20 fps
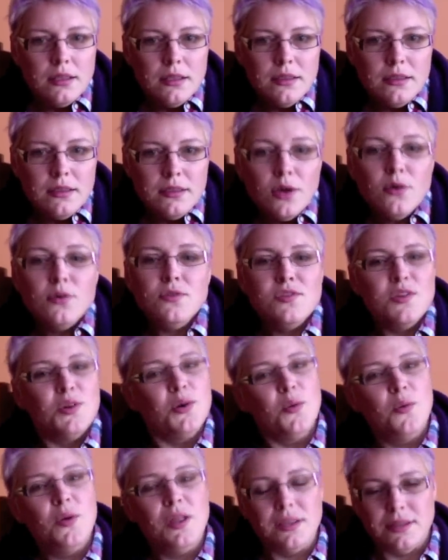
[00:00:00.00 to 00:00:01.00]
Those that are
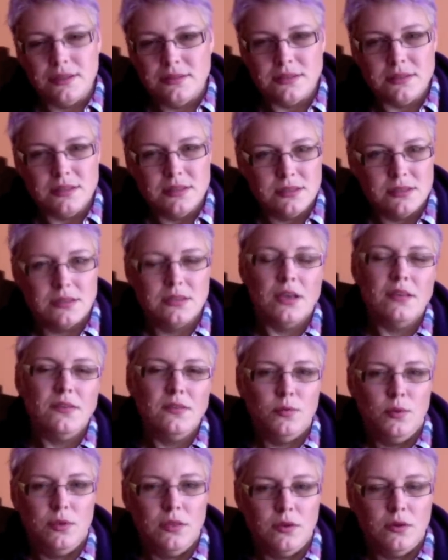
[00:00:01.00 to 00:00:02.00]
willing to
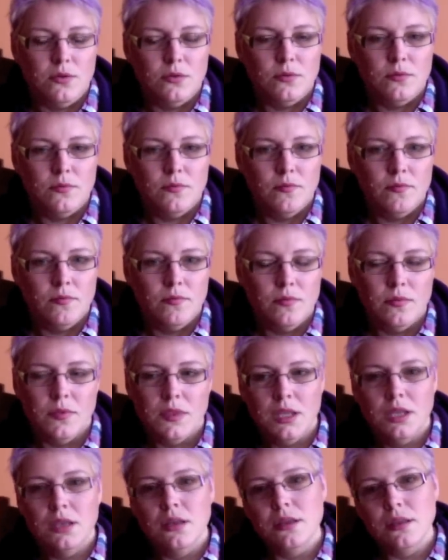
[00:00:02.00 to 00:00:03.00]
discuss with you,
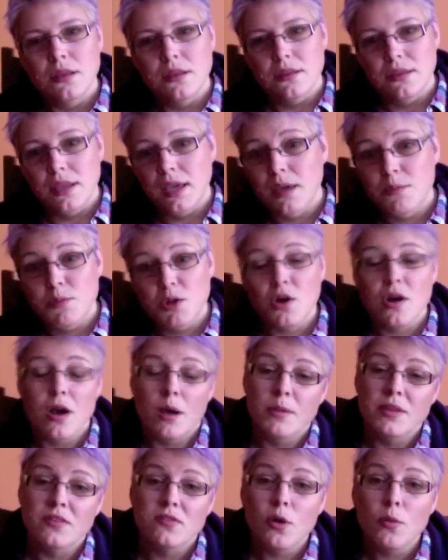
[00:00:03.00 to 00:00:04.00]
they keep their
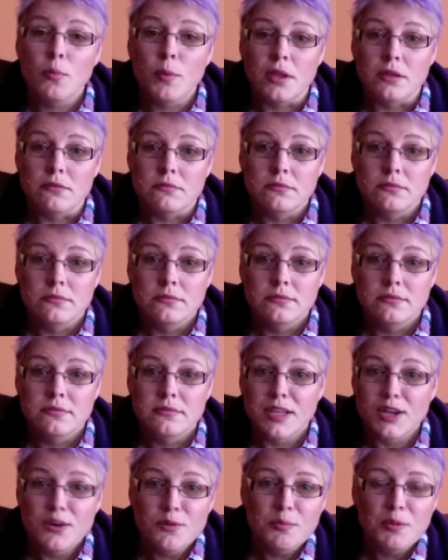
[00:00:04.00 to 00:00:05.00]
comments open.
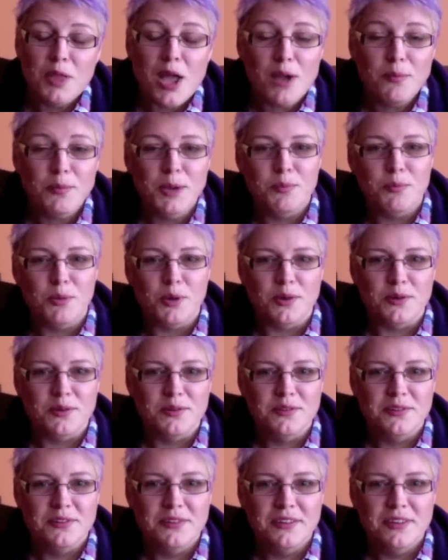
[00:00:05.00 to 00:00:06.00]
They don't block people.
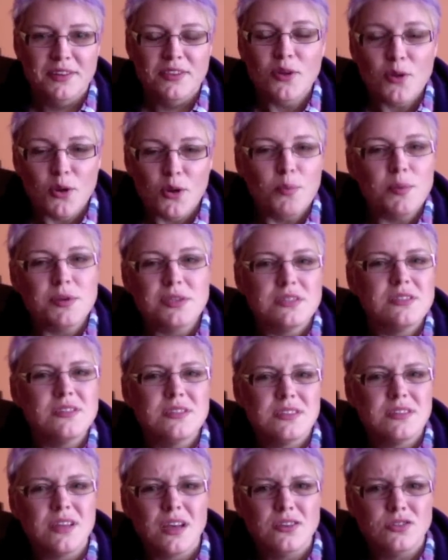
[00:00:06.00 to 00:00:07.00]
They're open to
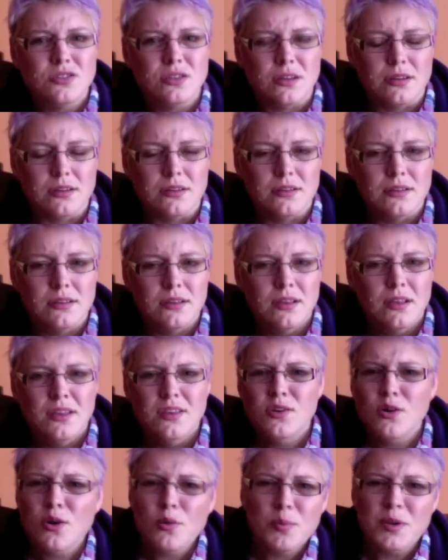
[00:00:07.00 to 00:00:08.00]
discussion.
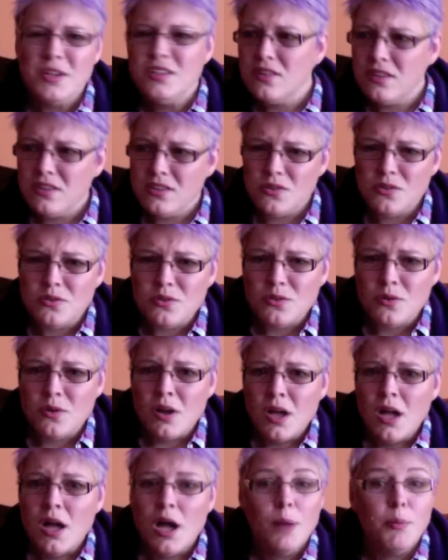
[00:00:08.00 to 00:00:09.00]
They're open to
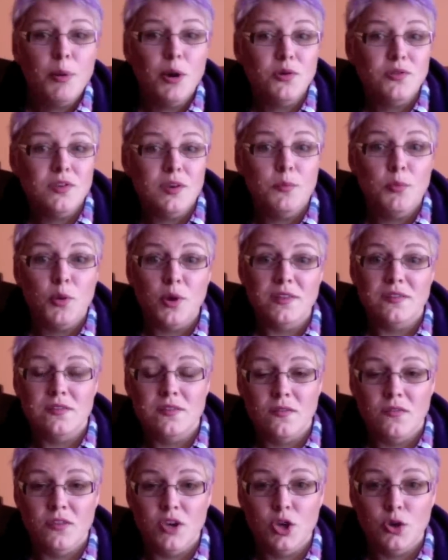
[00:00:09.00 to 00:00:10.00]
opposing points
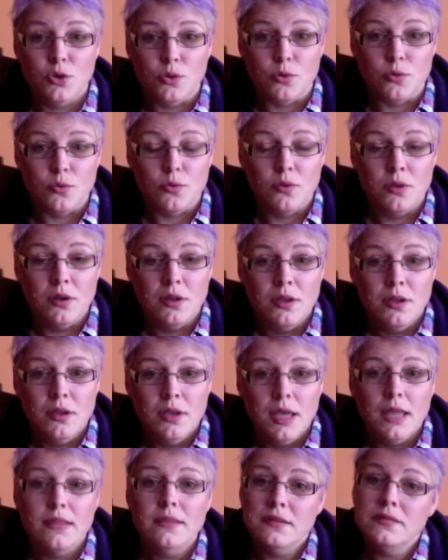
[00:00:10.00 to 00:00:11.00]
of view.
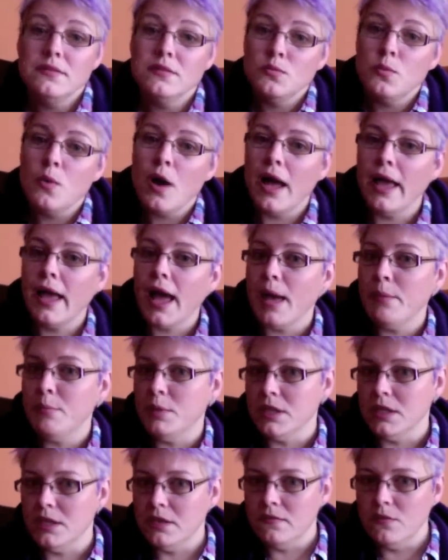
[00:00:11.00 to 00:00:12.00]
And this is why I
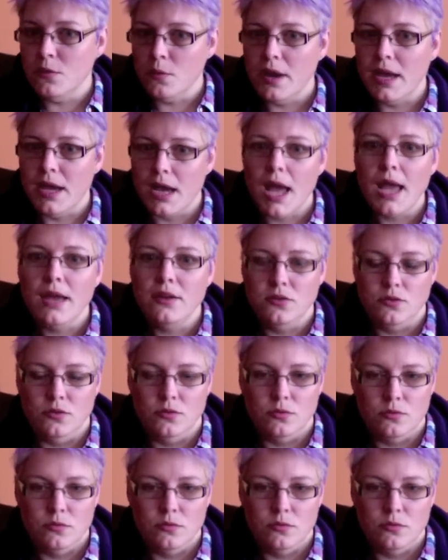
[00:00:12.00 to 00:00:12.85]
believe the way I do.